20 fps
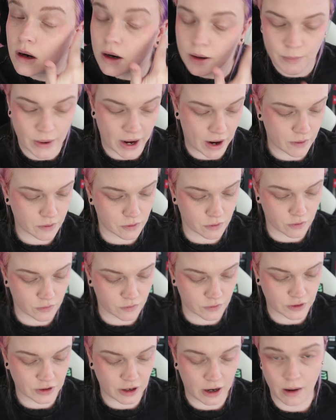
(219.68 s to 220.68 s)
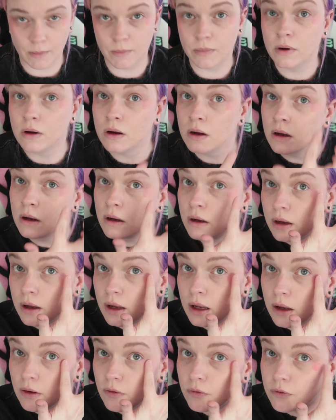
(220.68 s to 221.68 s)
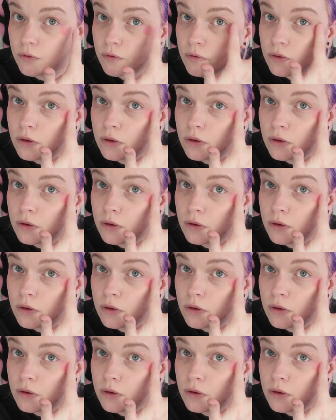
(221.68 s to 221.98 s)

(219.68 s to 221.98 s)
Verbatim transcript: a powder over top if